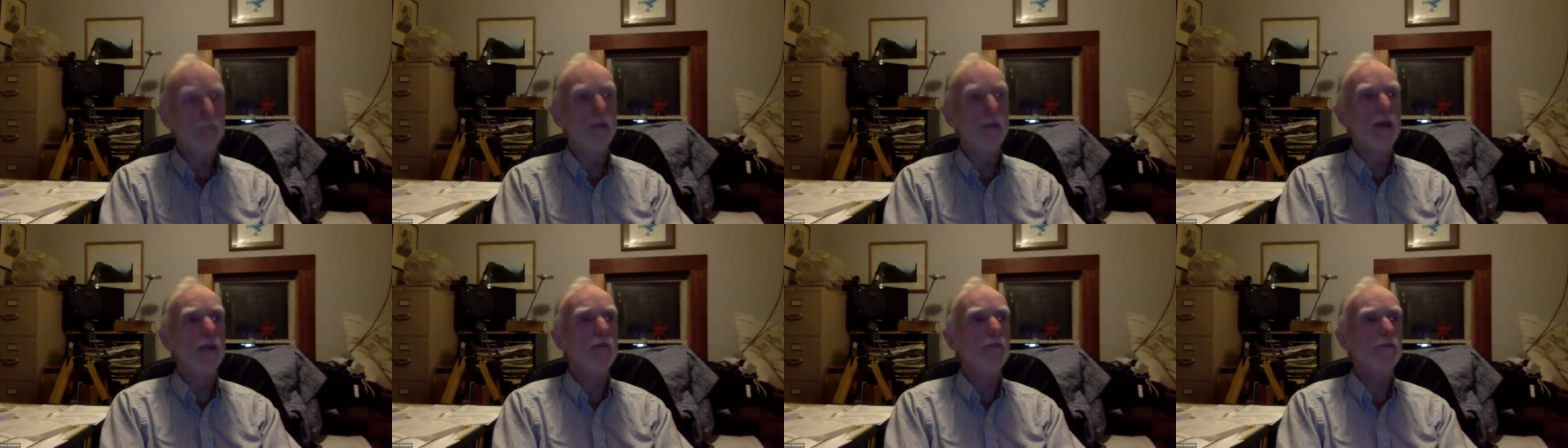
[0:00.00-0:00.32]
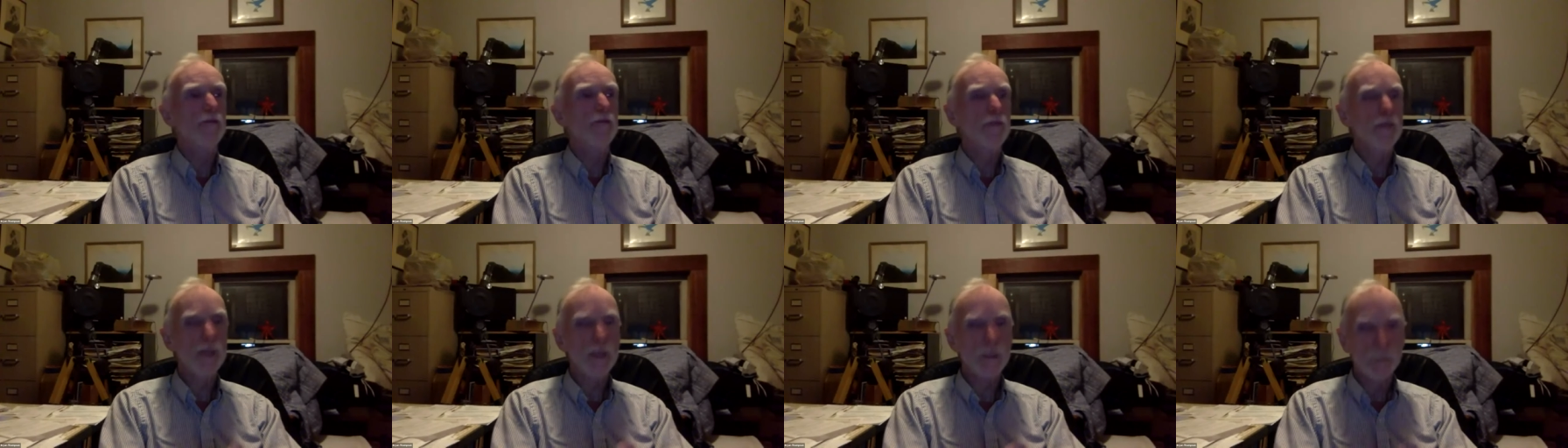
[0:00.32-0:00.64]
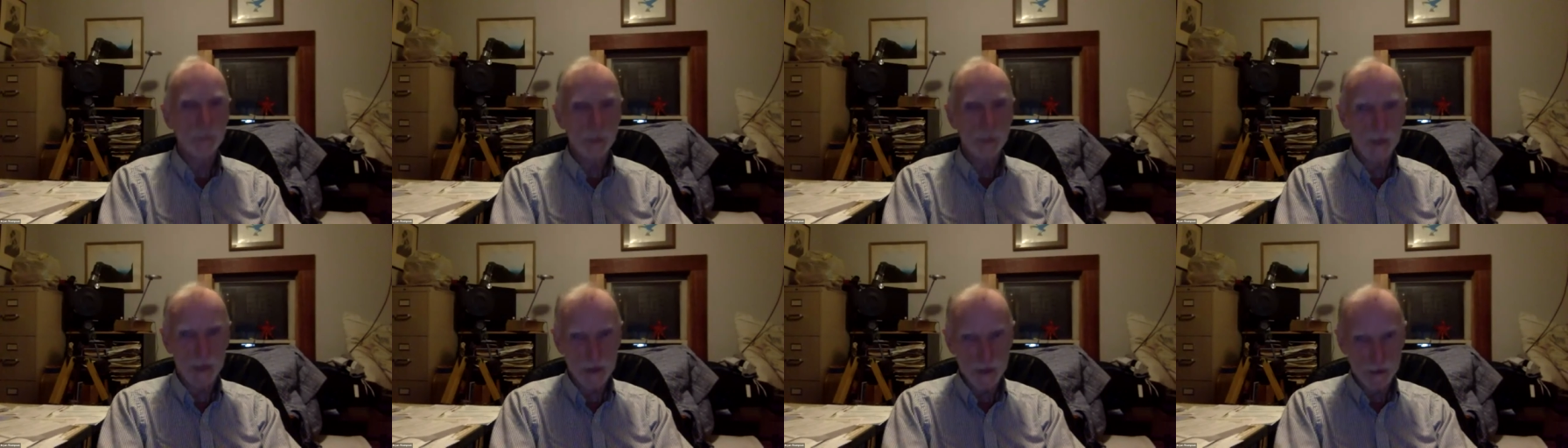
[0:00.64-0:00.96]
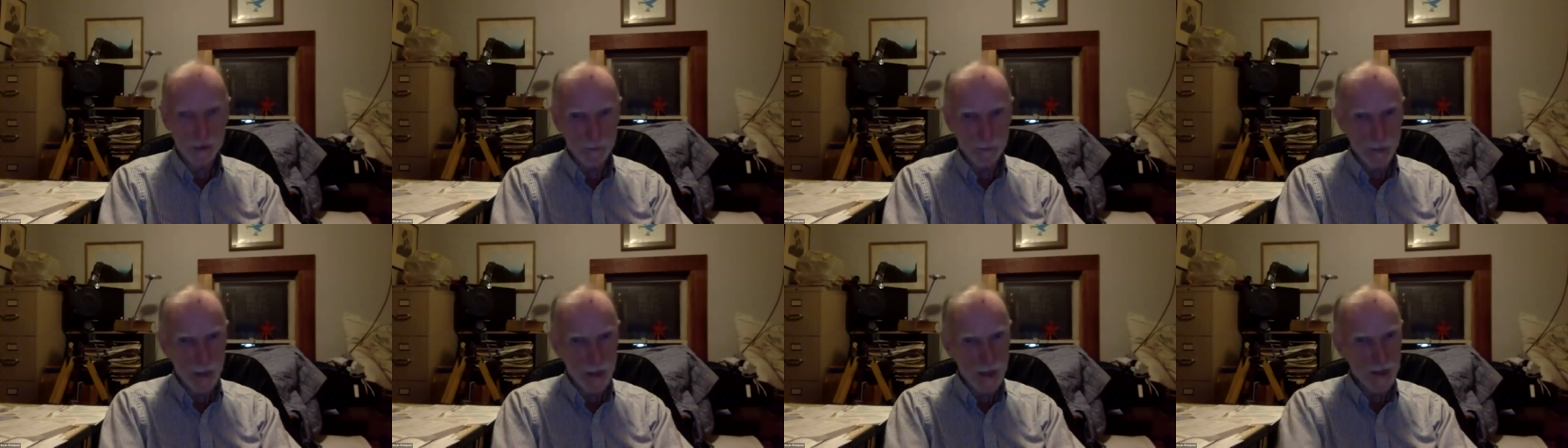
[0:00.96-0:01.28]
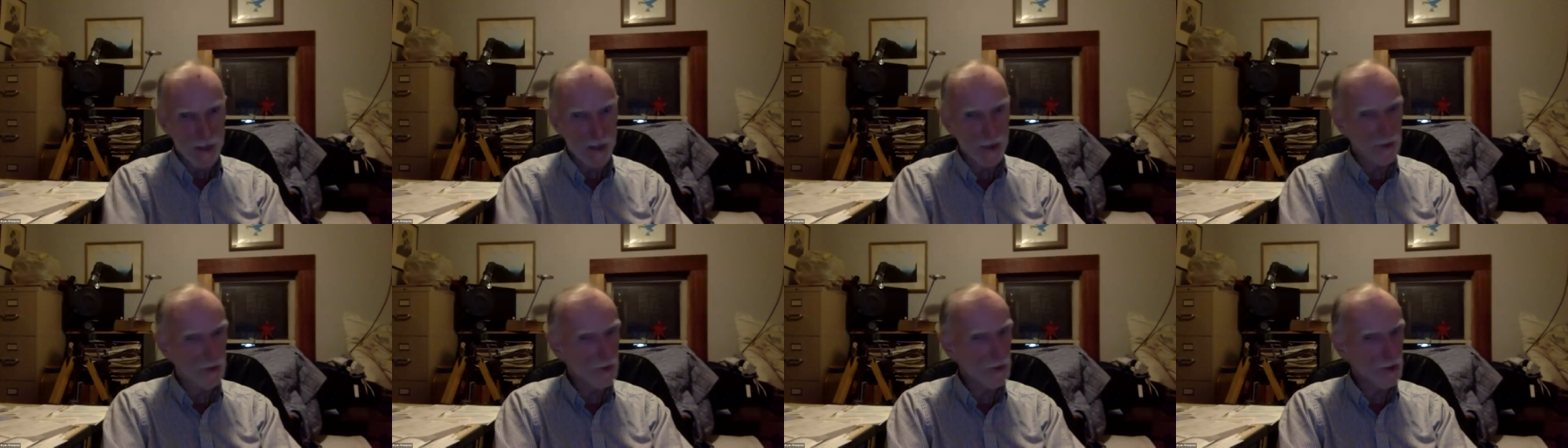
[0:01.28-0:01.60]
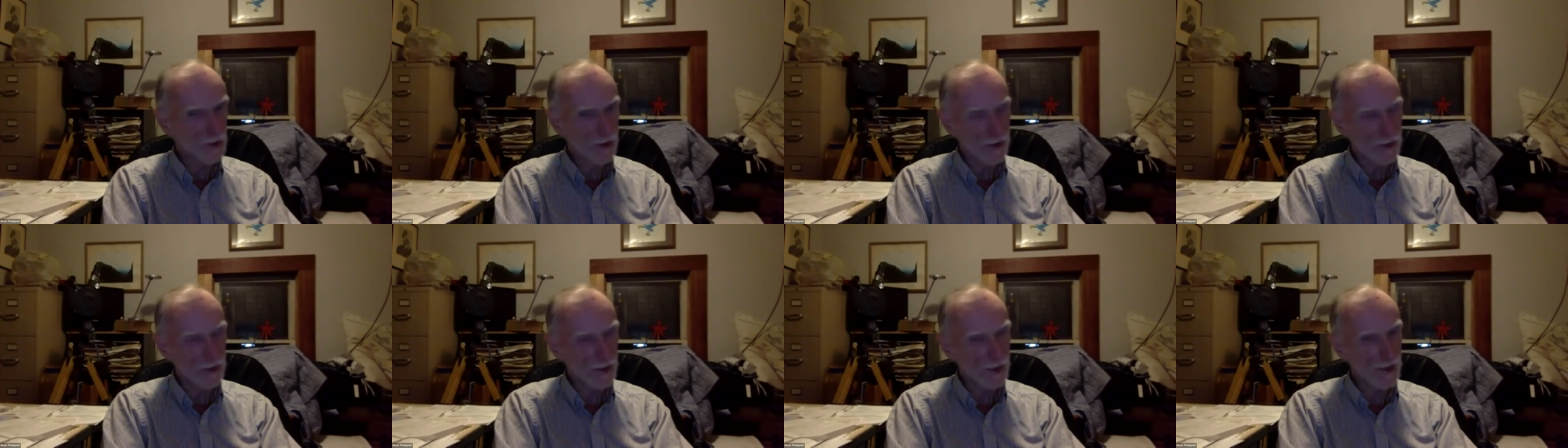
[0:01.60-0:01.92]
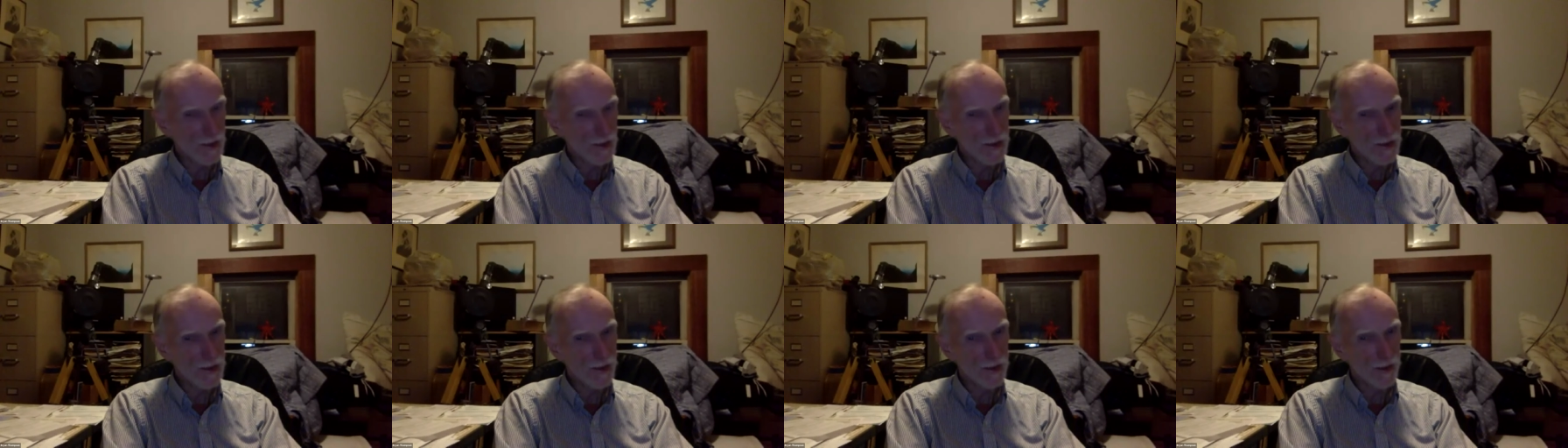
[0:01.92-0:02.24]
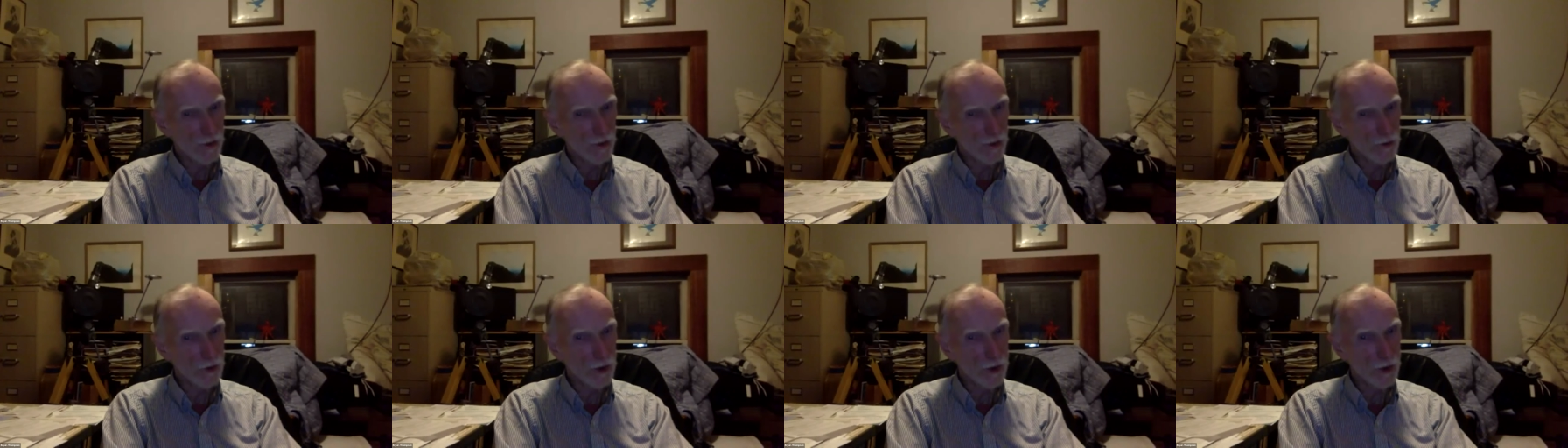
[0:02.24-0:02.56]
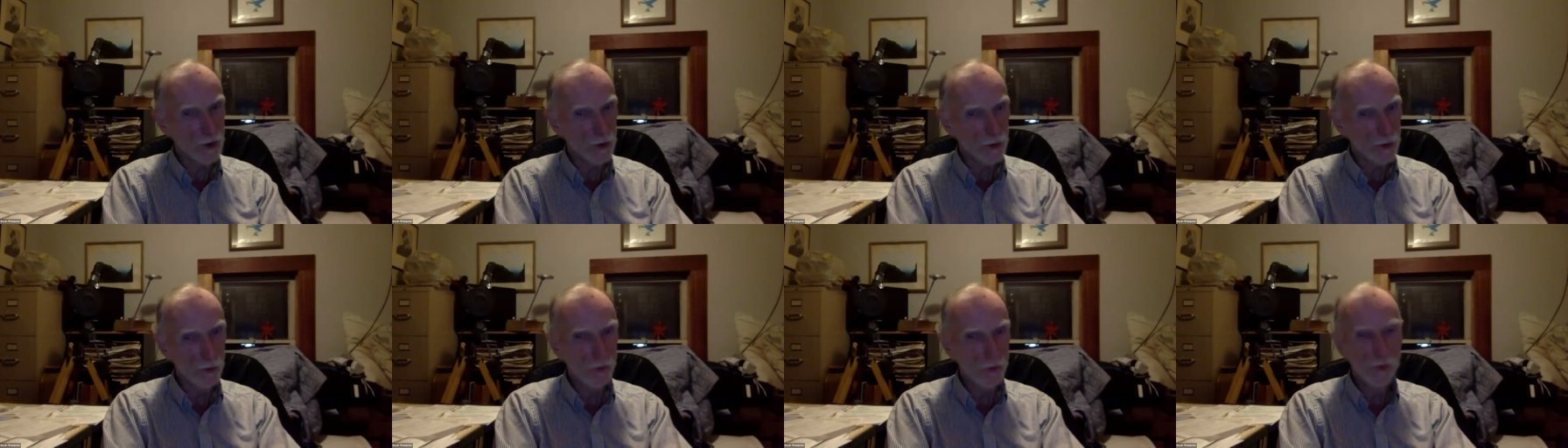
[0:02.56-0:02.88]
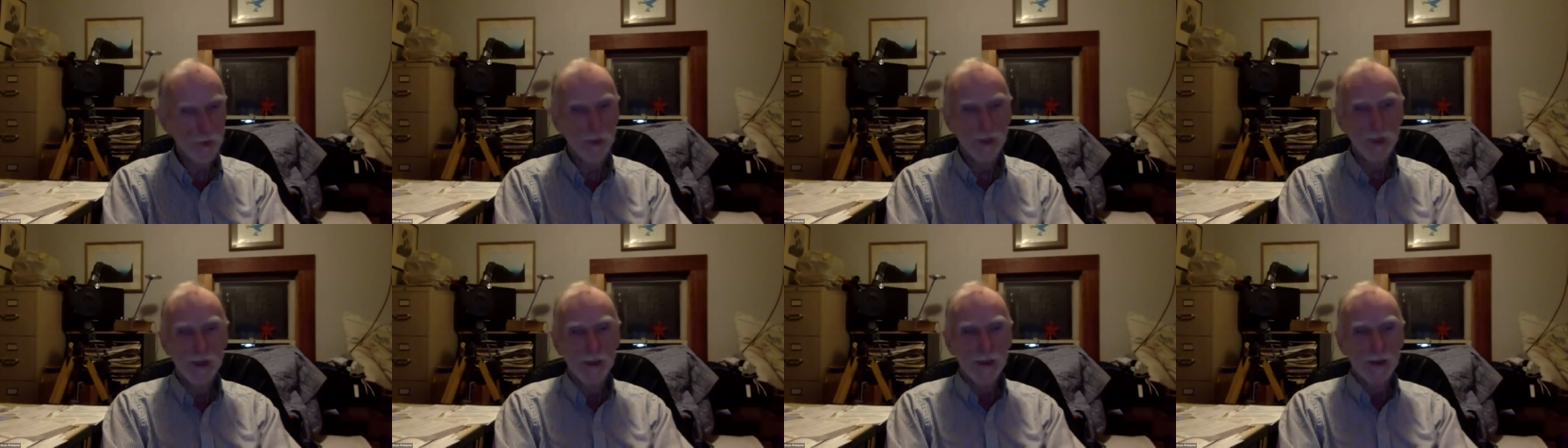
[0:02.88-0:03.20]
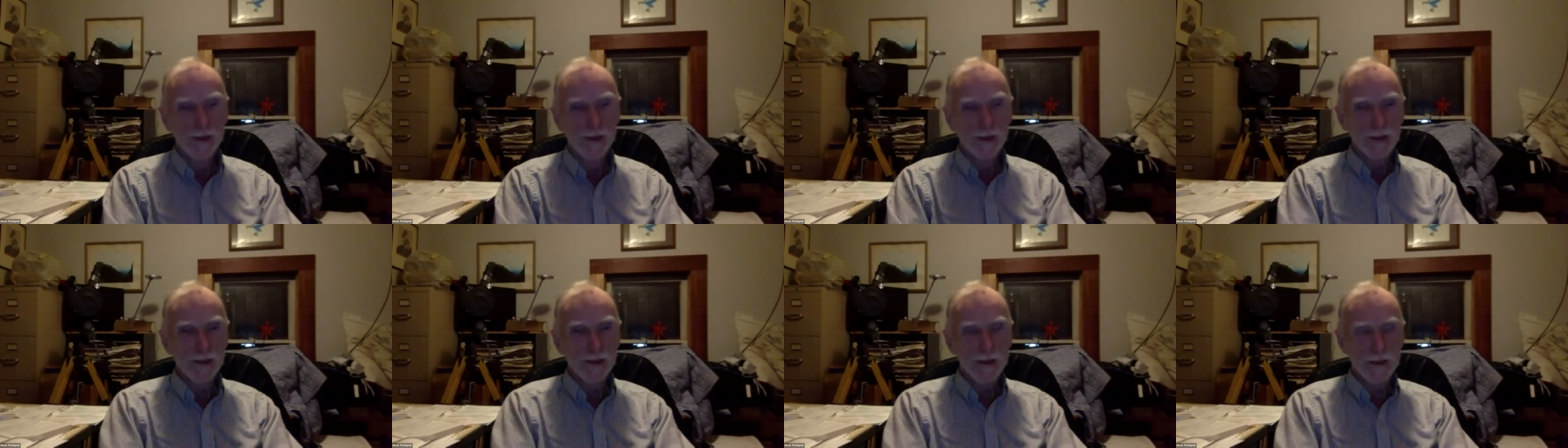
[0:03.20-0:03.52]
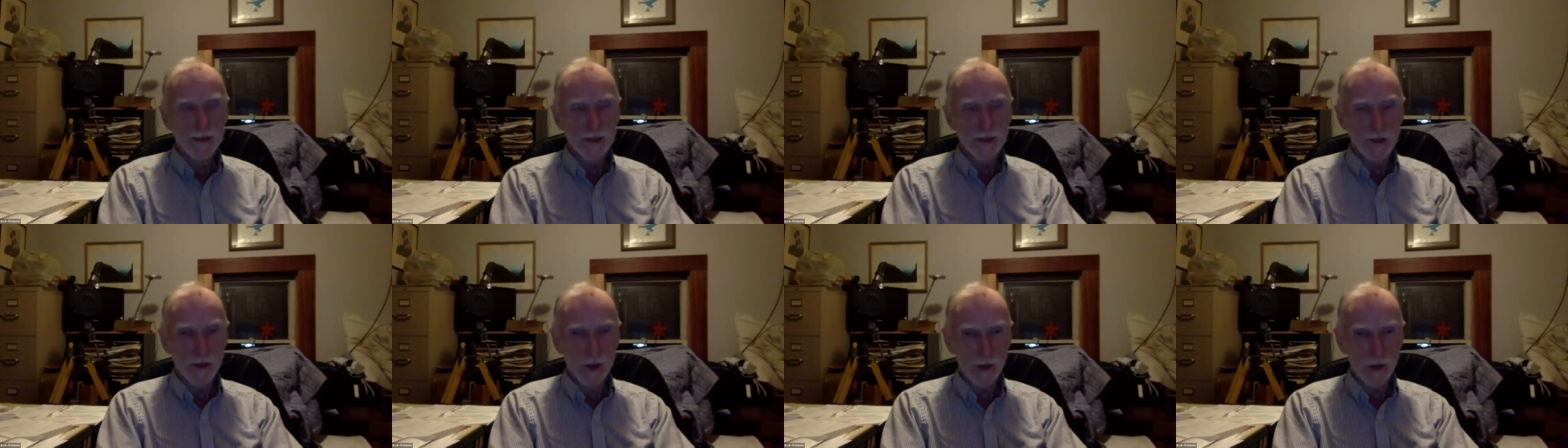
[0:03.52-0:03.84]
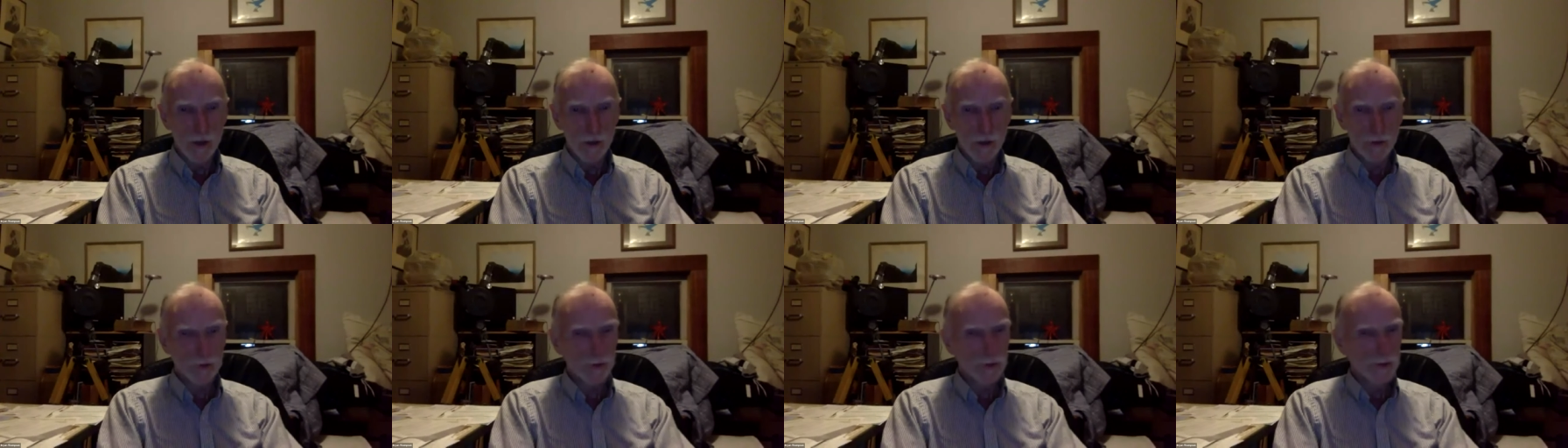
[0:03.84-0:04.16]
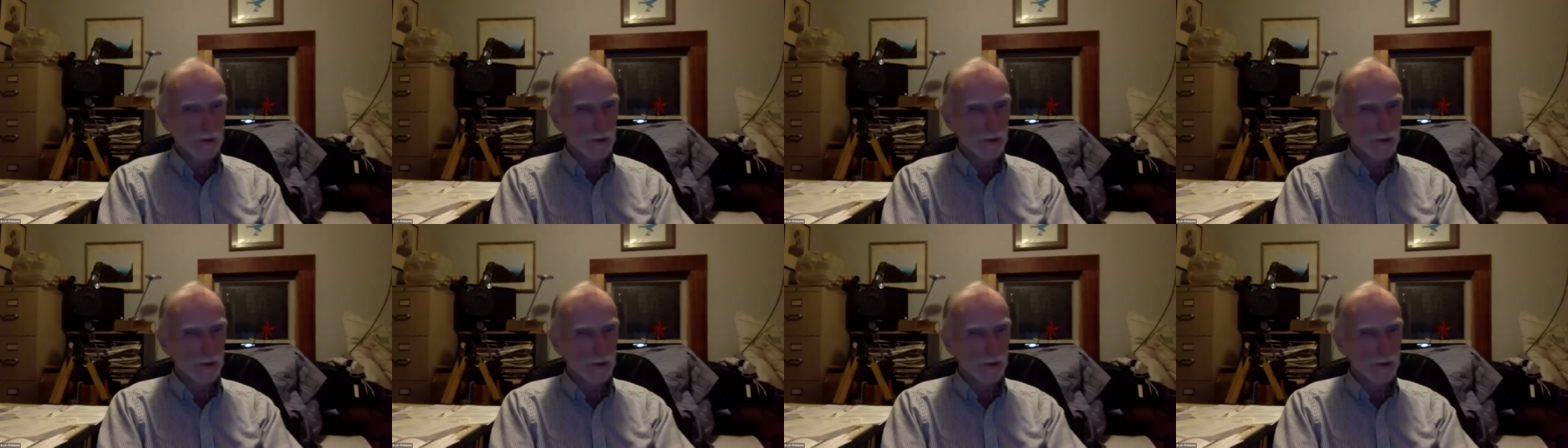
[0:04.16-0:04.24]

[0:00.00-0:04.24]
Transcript: My family has been here since eighteen oh two, you know,